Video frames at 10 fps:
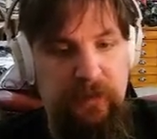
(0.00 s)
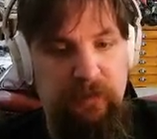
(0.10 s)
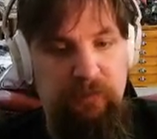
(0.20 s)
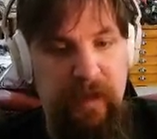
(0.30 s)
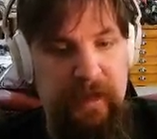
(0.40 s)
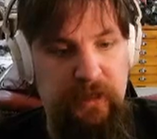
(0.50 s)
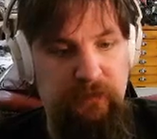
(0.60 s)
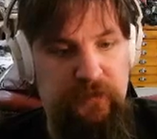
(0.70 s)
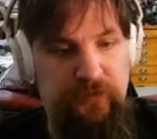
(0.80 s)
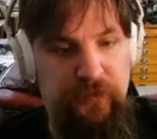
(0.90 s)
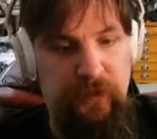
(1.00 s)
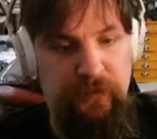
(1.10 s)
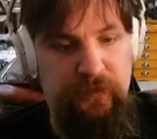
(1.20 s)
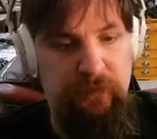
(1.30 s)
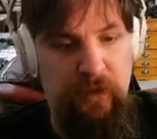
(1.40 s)
menu is
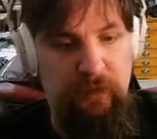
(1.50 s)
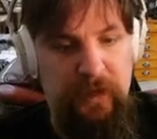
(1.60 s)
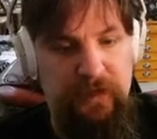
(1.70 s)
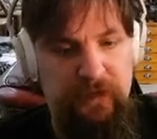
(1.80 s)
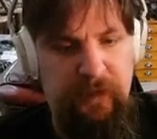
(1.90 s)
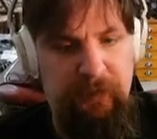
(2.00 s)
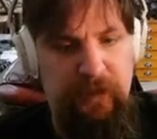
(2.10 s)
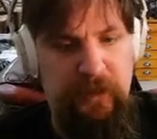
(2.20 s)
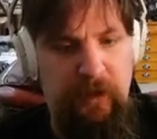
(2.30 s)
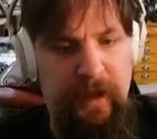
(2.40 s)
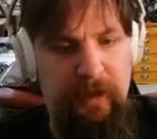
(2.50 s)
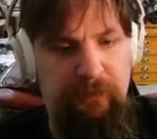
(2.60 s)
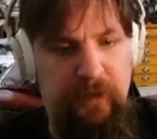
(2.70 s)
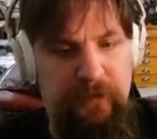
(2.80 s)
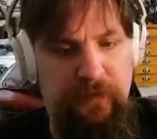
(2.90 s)
filled at the moment. I'm going to go ahead
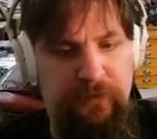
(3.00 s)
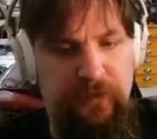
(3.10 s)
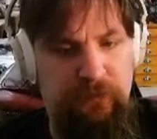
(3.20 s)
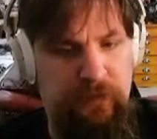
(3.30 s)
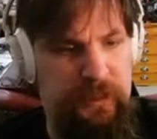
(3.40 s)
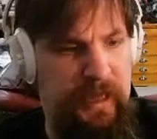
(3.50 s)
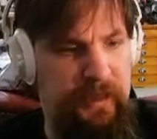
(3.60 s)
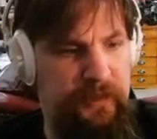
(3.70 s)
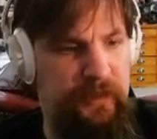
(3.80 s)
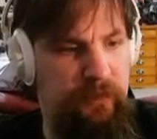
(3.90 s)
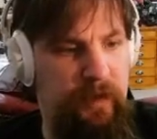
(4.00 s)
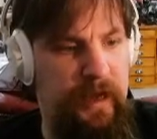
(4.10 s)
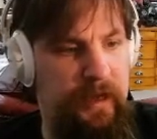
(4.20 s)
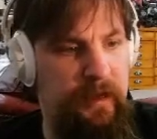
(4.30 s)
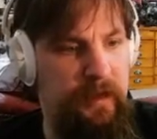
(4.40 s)
and put the fuel canteen
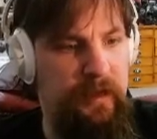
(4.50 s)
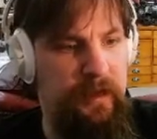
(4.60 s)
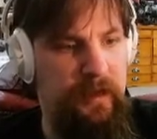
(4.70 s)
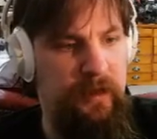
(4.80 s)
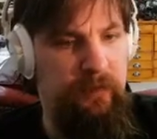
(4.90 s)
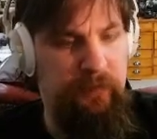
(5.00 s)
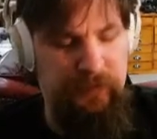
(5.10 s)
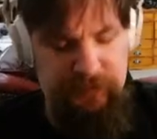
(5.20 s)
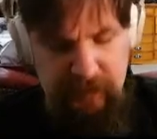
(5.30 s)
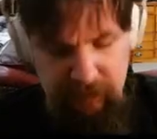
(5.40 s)
away for the time